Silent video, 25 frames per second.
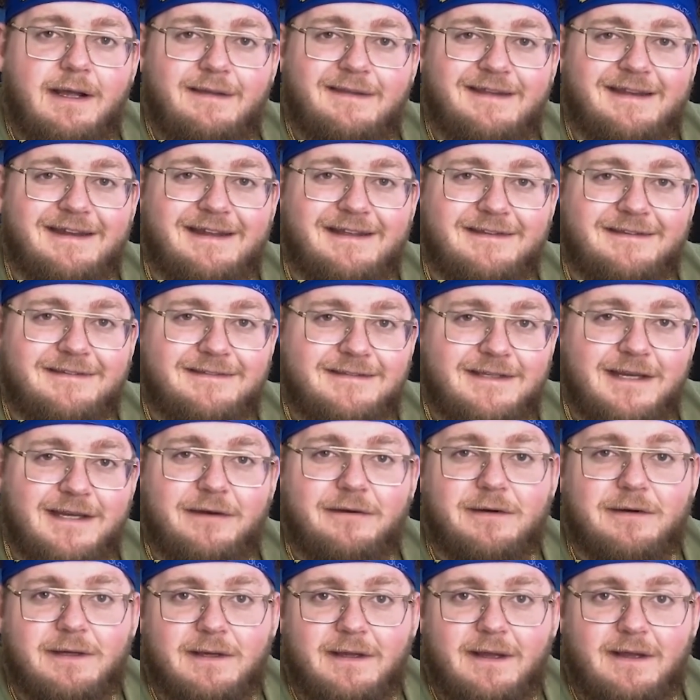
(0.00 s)
that had
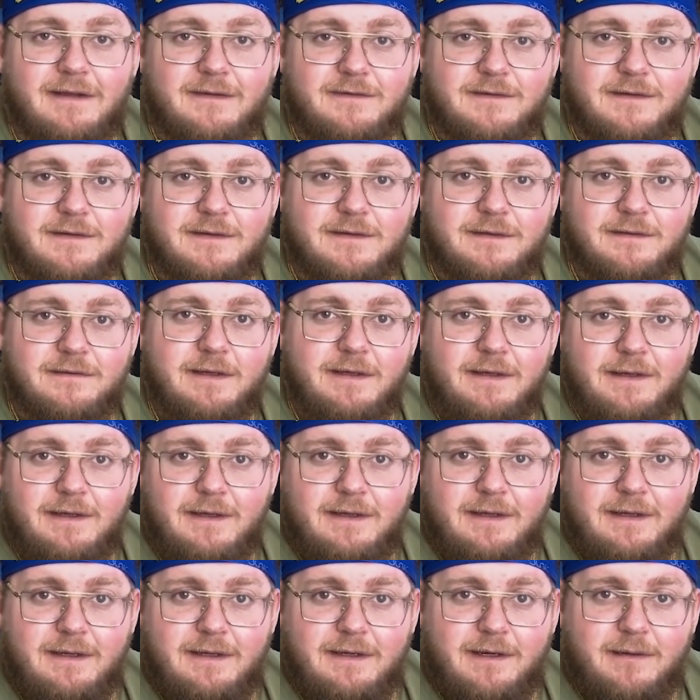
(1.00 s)
sarin gas in it.
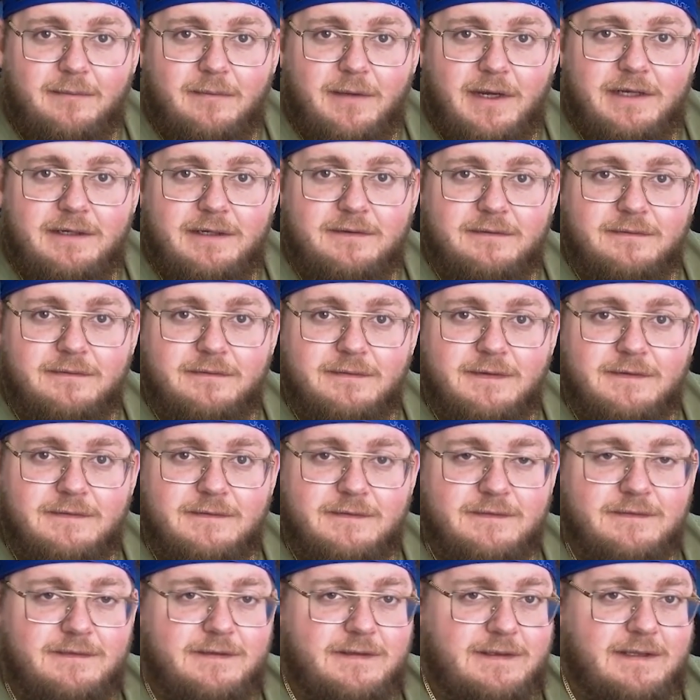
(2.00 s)
Now, mind you,
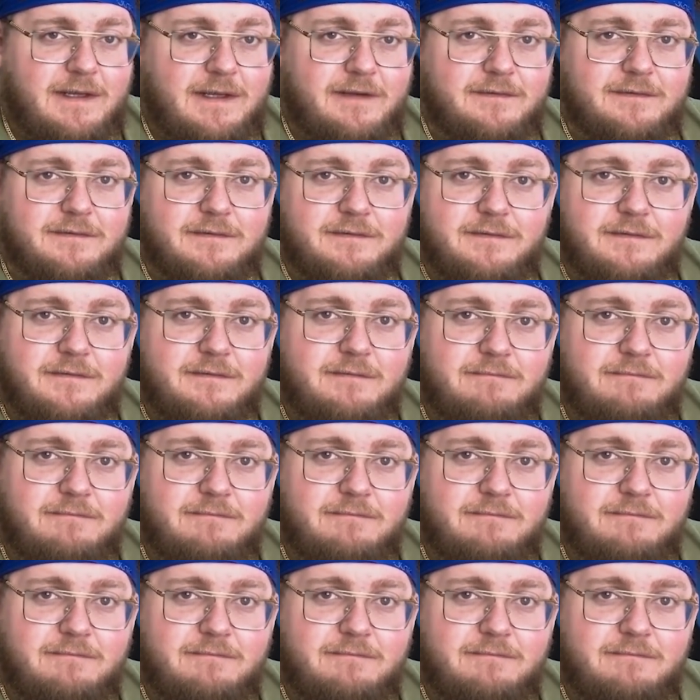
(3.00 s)
this is the desert.